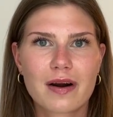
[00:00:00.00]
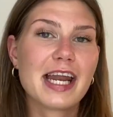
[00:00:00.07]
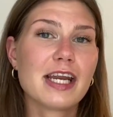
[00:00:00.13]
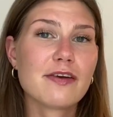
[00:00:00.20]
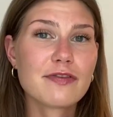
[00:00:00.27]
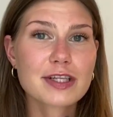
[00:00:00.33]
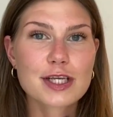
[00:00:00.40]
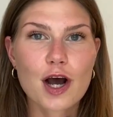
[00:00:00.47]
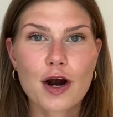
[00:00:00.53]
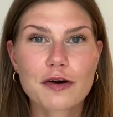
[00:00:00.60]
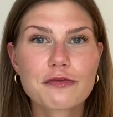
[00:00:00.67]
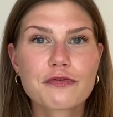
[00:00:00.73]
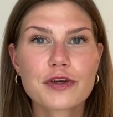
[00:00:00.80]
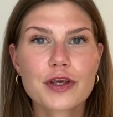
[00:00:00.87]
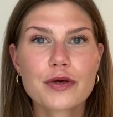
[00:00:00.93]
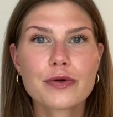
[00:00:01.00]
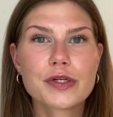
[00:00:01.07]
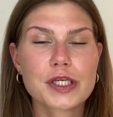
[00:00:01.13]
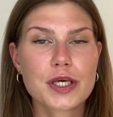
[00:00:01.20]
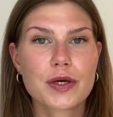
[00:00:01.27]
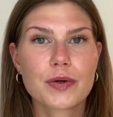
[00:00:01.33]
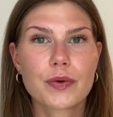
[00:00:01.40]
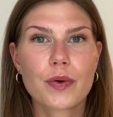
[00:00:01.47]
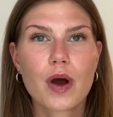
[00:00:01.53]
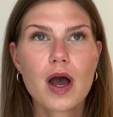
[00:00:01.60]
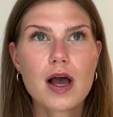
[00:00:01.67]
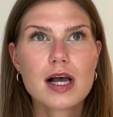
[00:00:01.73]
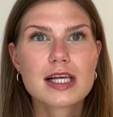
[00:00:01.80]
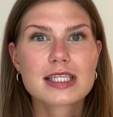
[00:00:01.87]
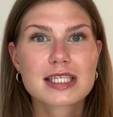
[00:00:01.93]
And if it's hard for you to
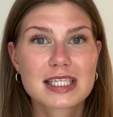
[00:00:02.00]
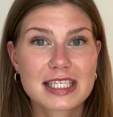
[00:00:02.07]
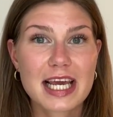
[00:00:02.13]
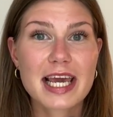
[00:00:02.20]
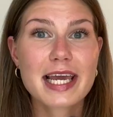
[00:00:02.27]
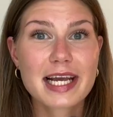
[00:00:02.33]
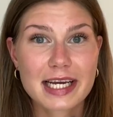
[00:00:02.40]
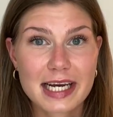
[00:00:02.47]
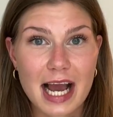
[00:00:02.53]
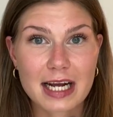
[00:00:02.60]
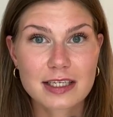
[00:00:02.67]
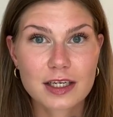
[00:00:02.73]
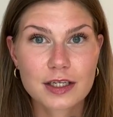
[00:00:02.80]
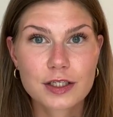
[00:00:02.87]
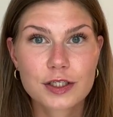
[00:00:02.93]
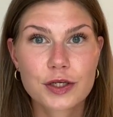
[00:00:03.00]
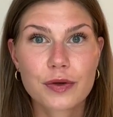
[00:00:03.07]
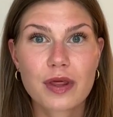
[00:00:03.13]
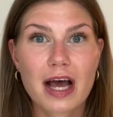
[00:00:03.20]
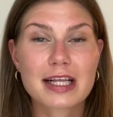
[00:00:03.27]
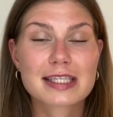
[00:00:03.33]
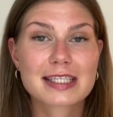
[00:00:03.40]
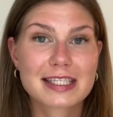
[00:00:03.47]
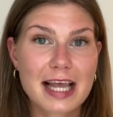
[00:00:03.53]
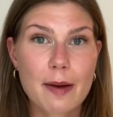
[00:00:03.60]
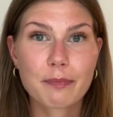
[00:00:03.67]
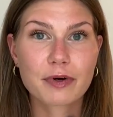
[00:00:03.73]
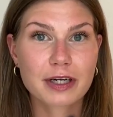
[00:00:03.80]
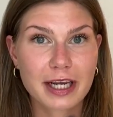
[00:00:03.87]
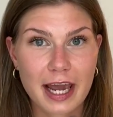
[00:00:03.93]
stay connected to that
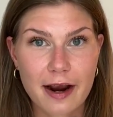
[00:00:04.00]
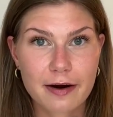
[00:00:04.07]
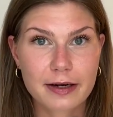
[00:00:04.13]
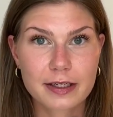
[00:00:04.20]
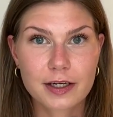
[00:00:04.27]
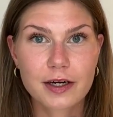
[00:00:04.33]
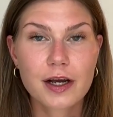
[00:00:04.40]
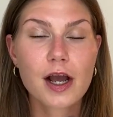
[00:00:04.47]
separate character,